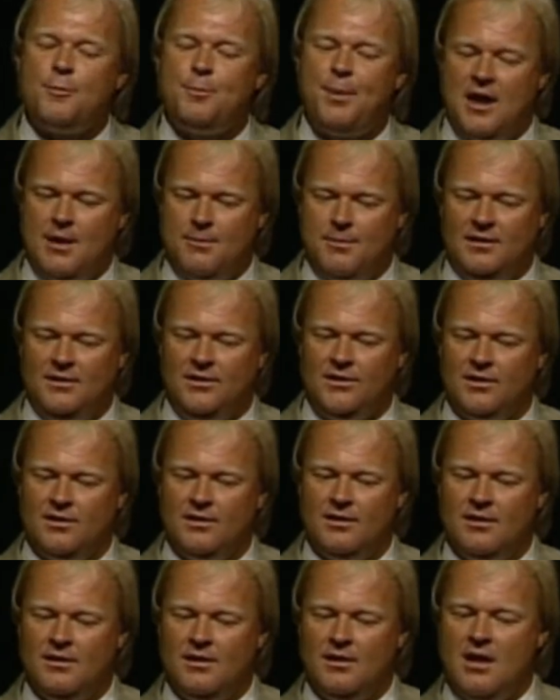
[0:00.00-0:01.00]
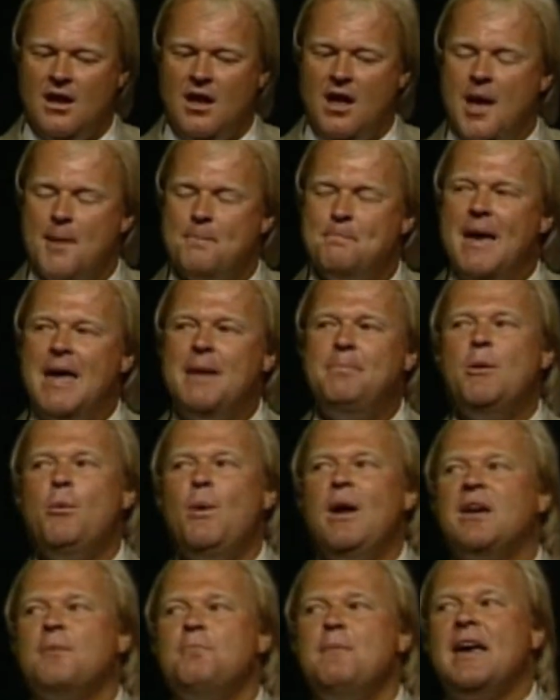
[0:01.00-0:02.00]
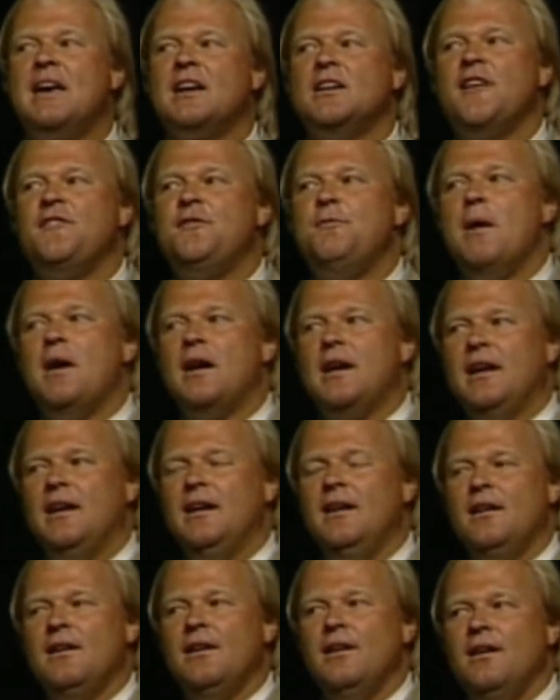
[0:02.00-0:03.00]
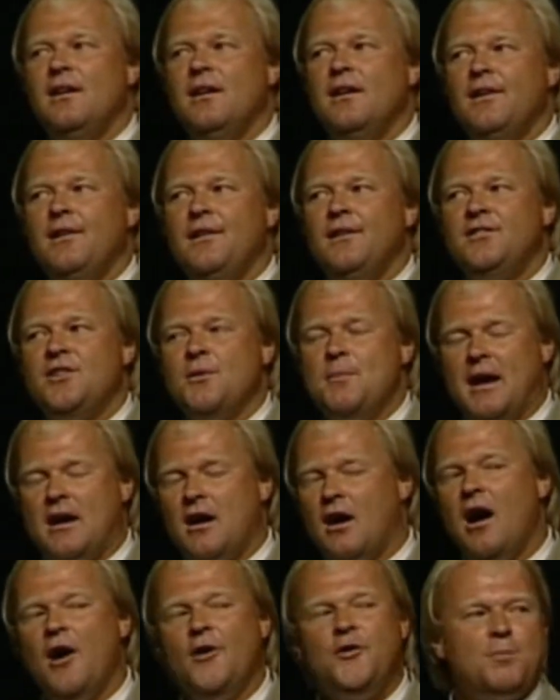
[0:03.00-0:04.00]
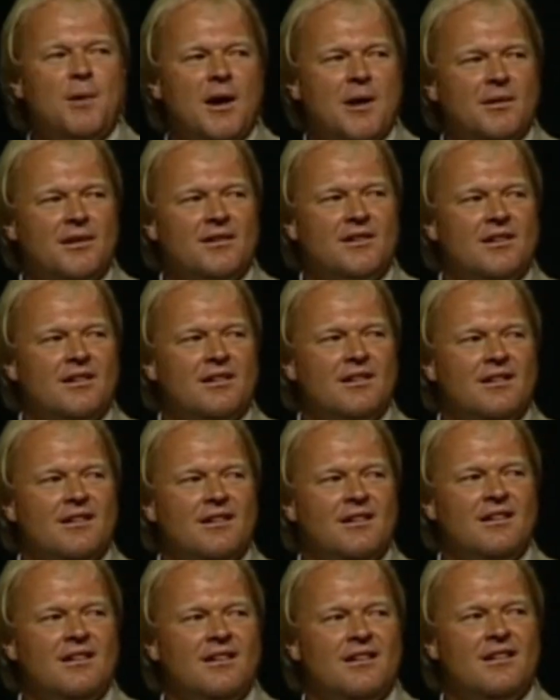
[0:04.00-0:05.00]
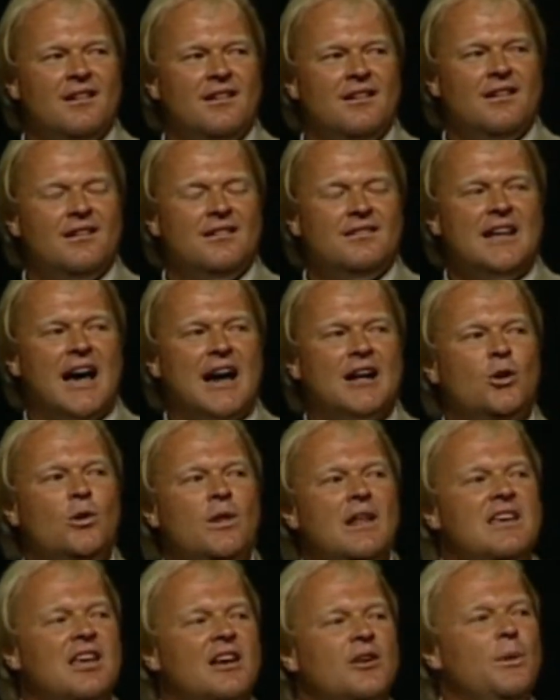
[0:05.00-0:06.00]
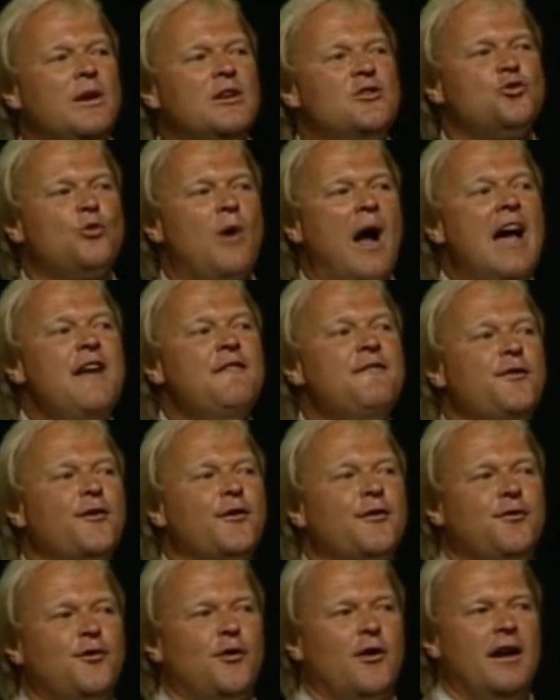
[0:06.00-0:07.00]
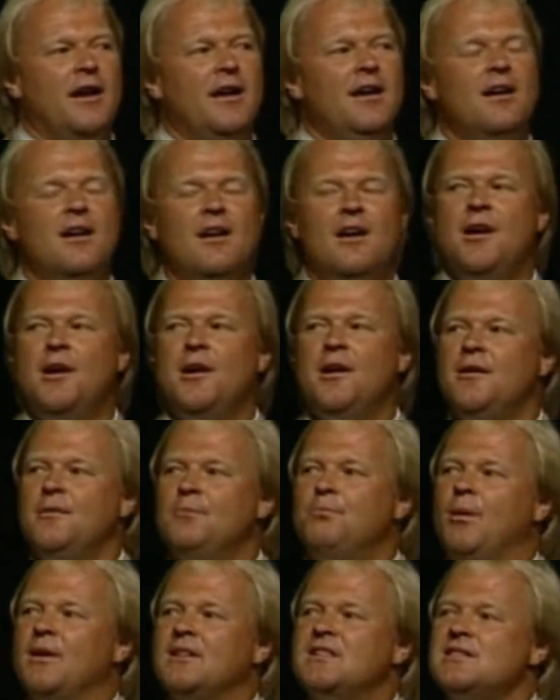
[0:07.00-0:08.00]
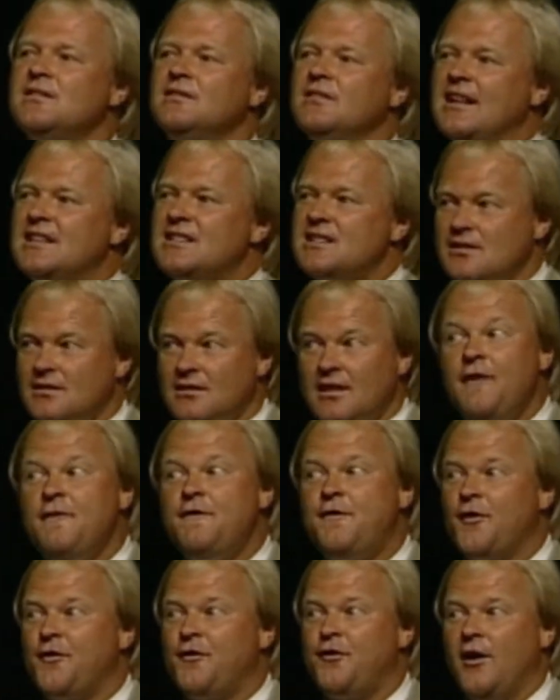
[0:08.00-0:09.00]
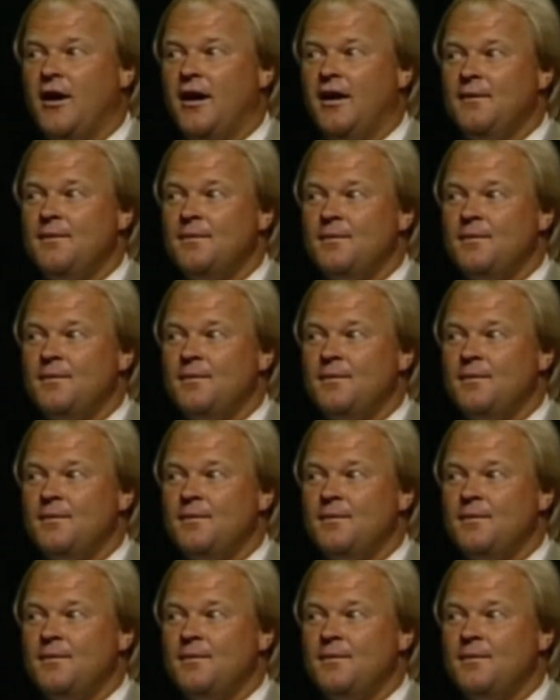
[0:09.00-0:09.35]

payment, maybe we can make enough money to make our house payment. Not only can we drive for free, but let's live for free.